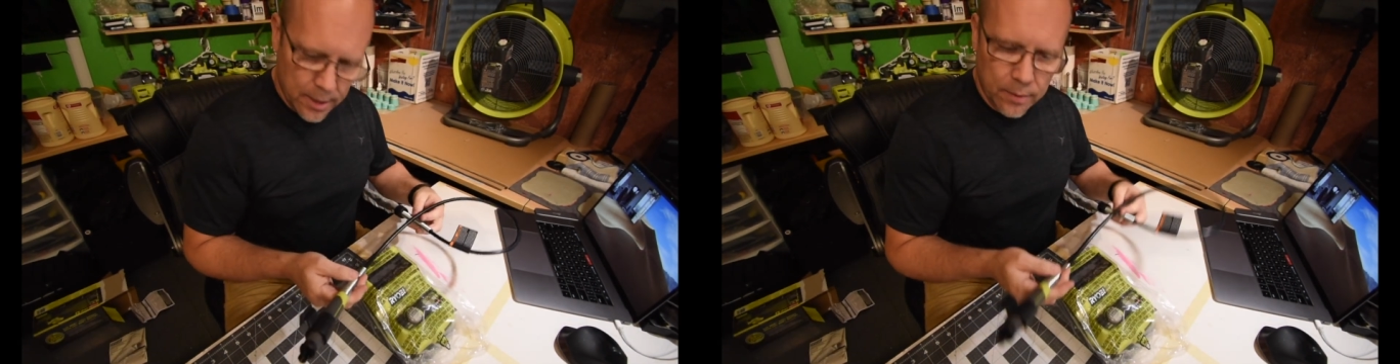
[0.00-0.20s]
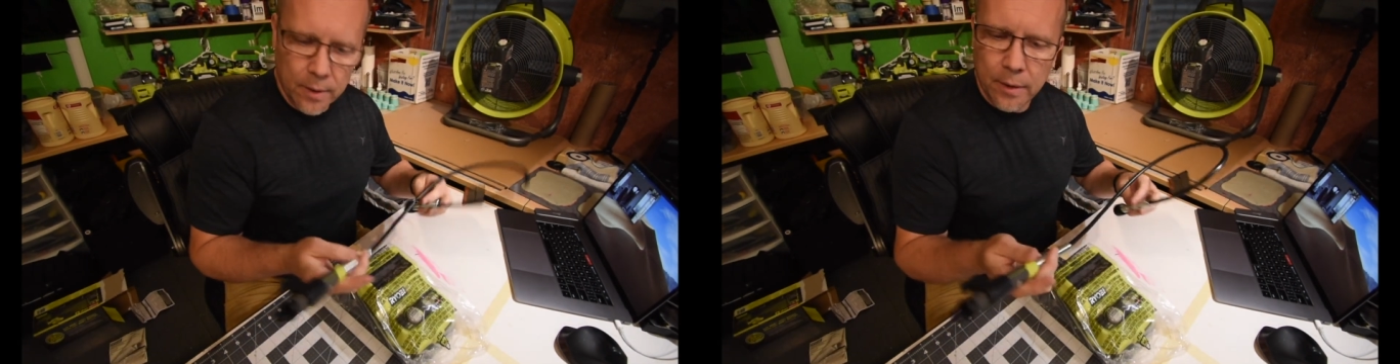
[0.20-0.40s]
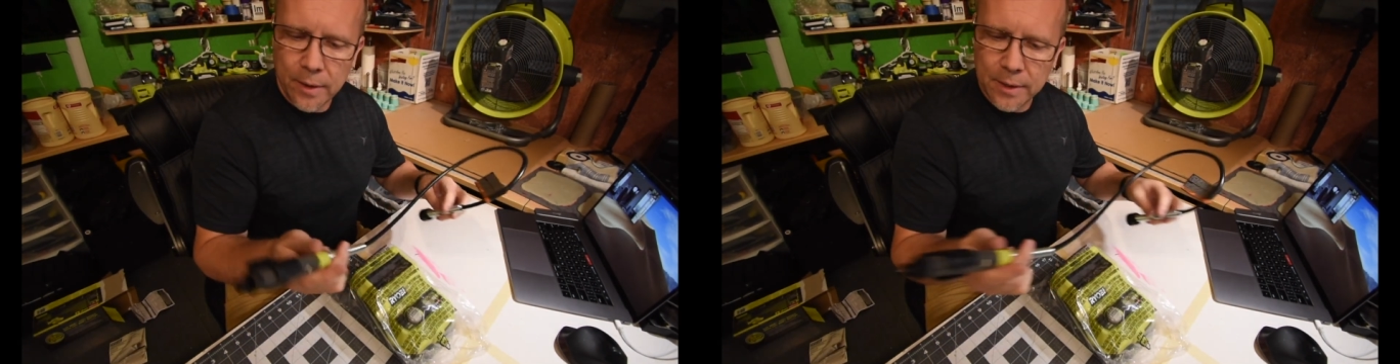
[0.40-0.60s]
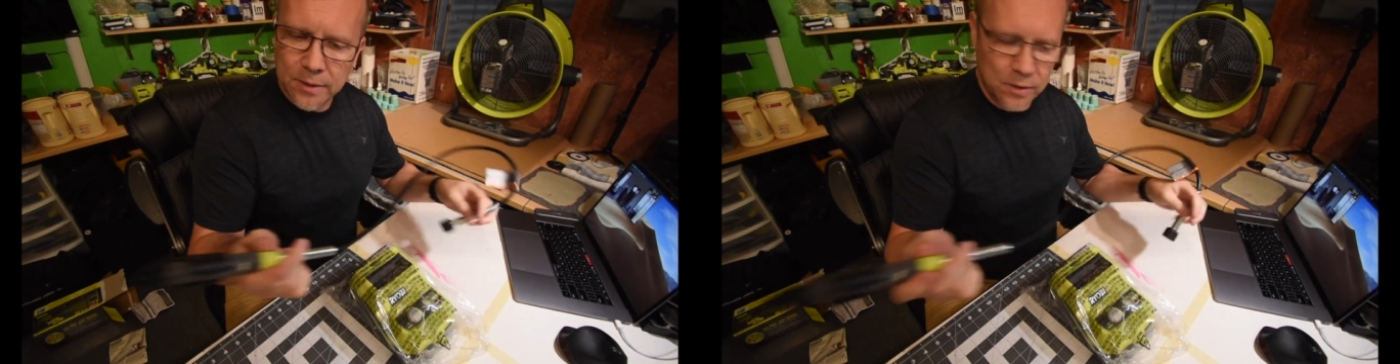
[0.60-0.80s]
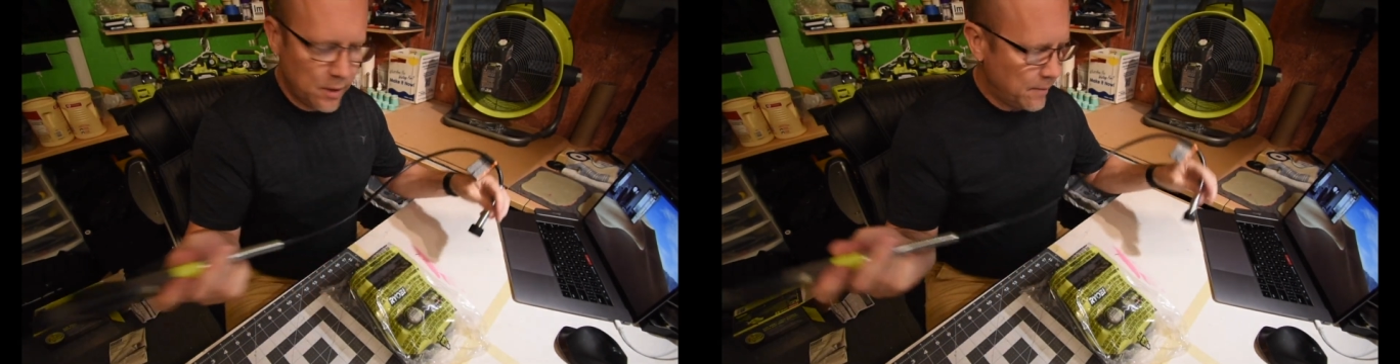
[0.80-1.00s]
There
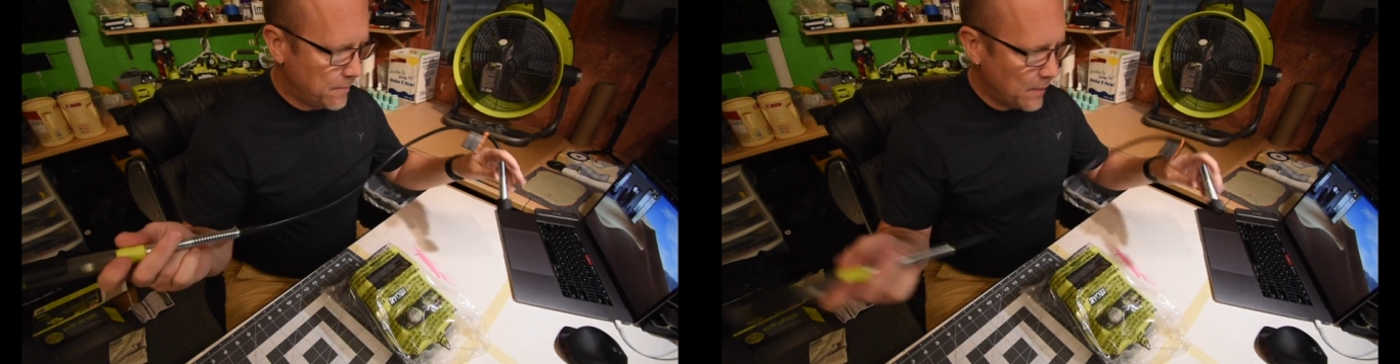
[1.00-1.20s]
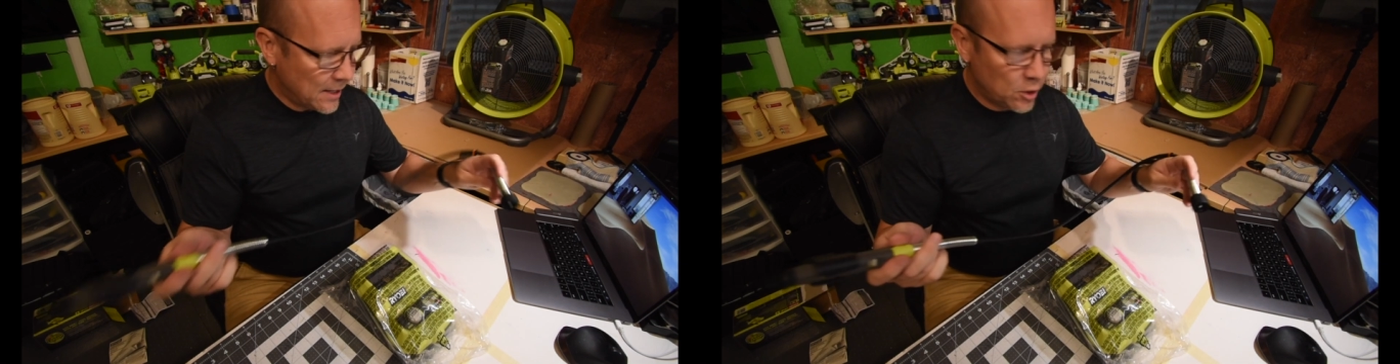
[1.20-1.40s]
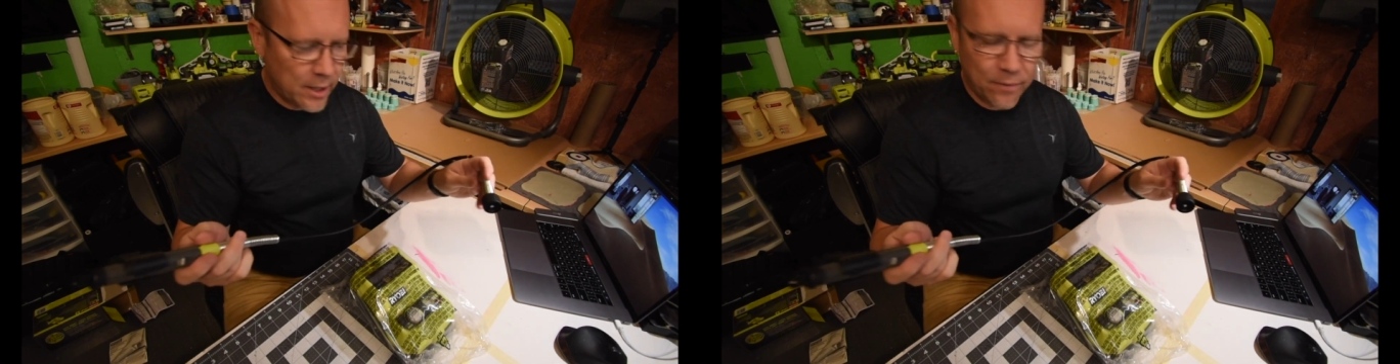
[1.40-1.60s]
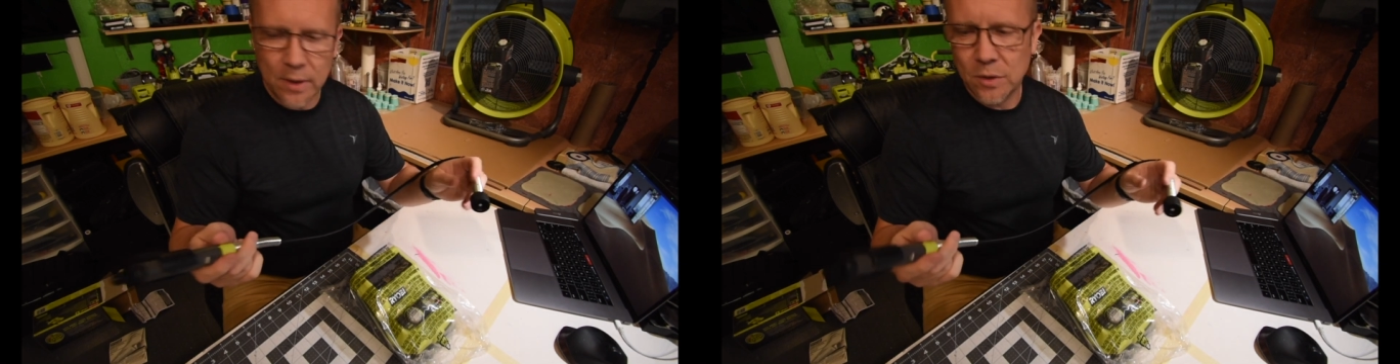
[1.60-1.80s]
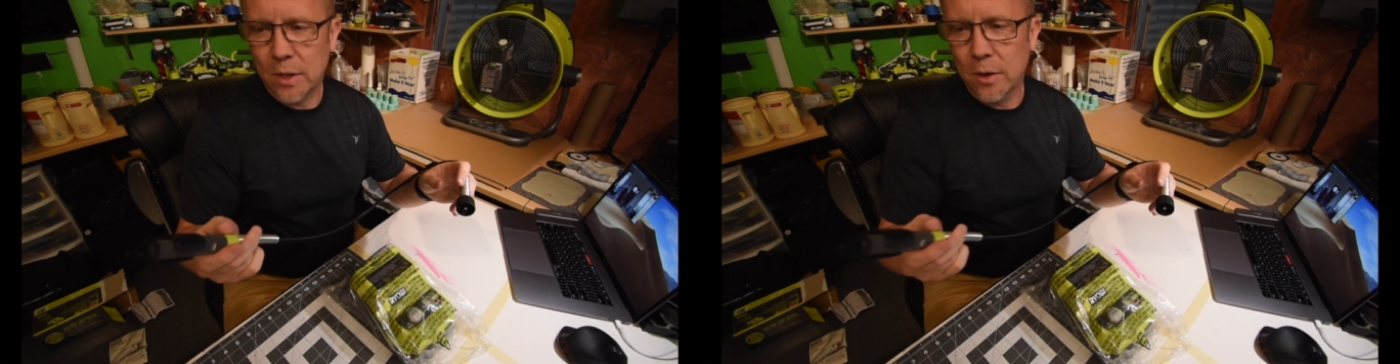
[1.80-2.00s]
is the flex shaft that
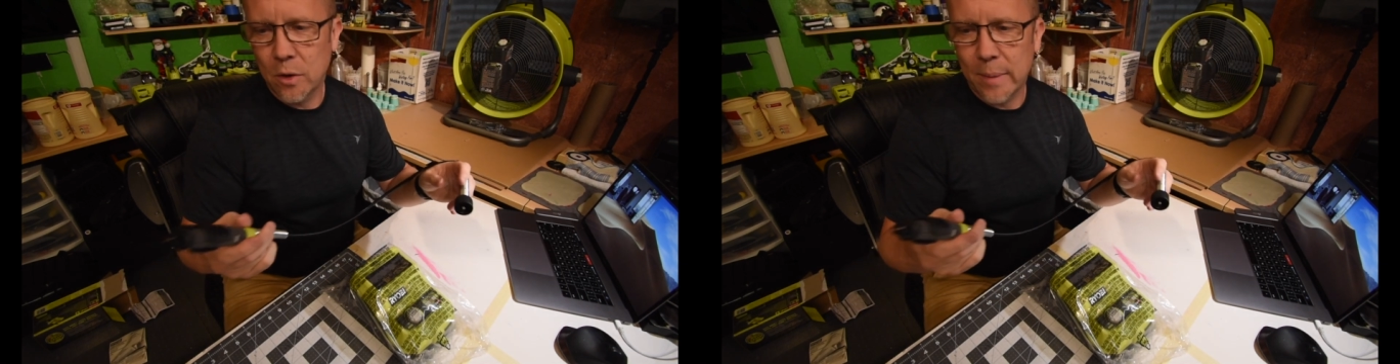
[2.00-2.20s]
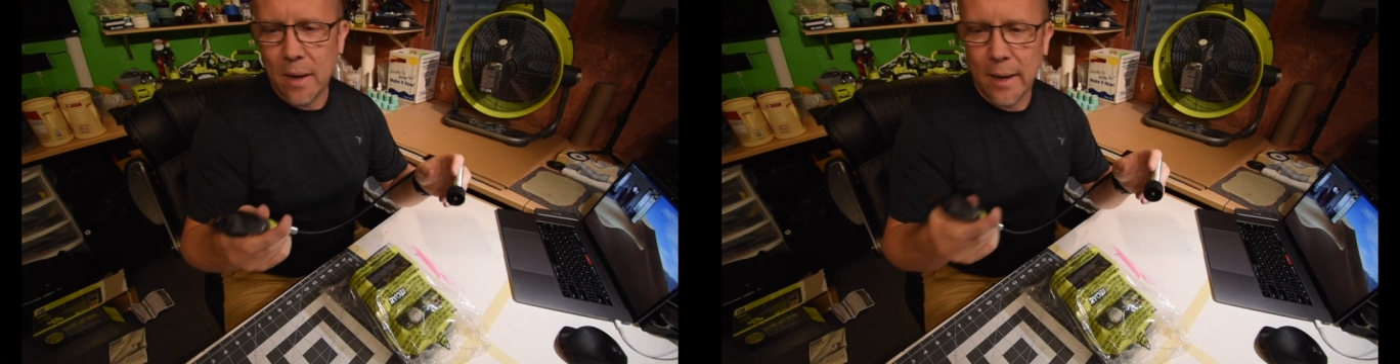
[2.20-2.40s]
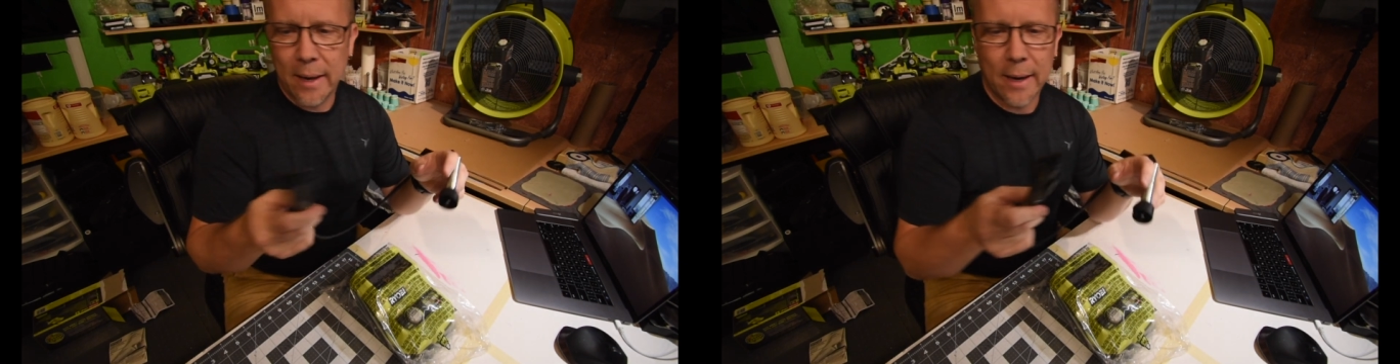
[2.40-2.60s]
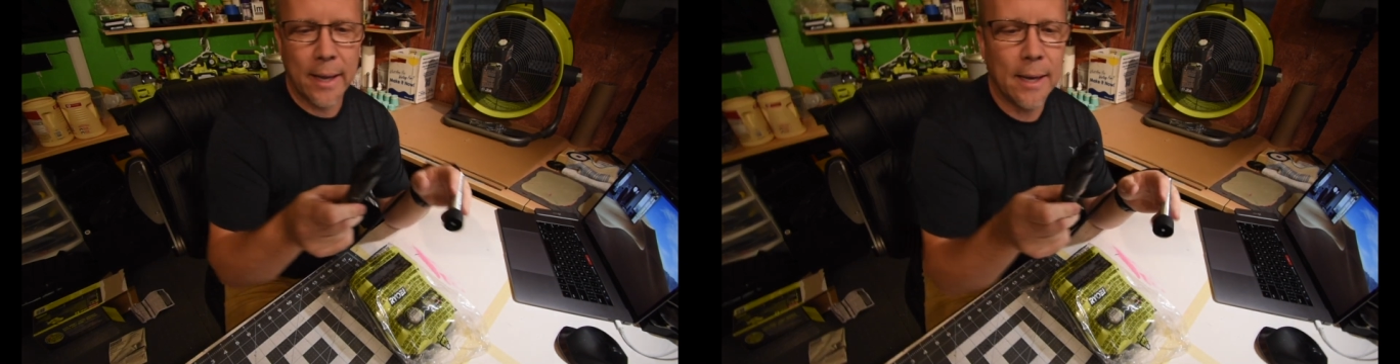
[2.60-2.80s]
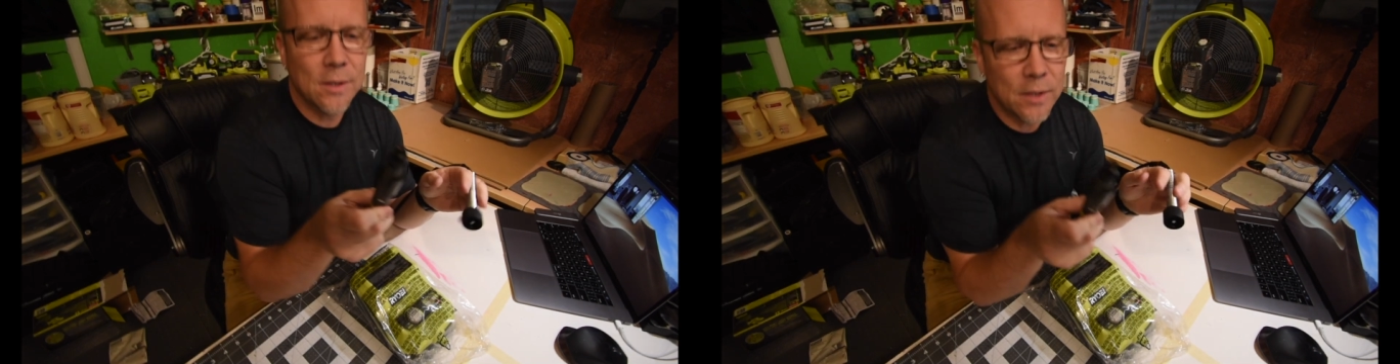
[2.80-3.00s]
I was telling you about, and I
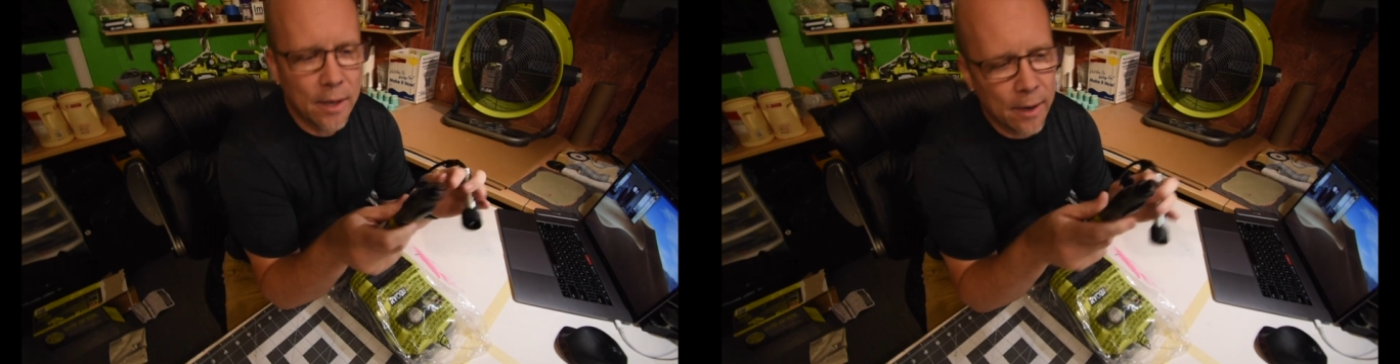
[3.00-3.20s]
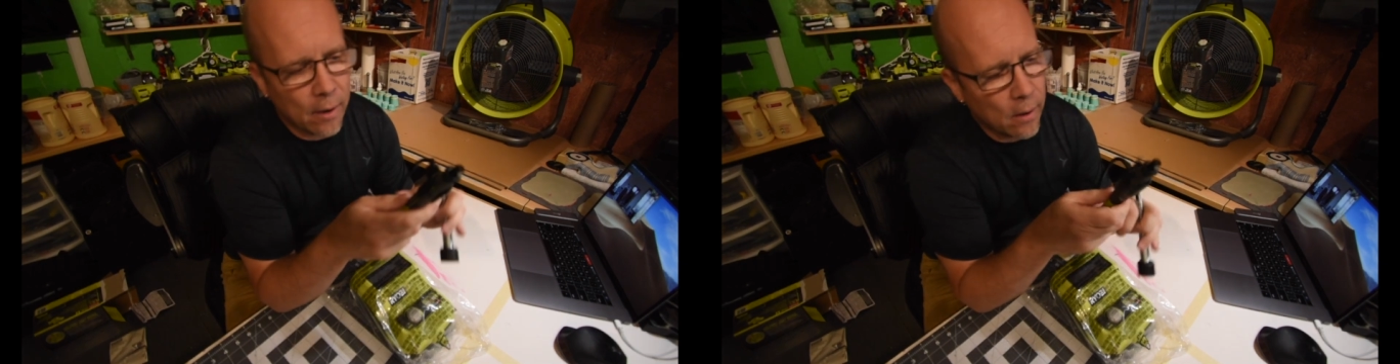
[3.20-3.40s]
gotta say,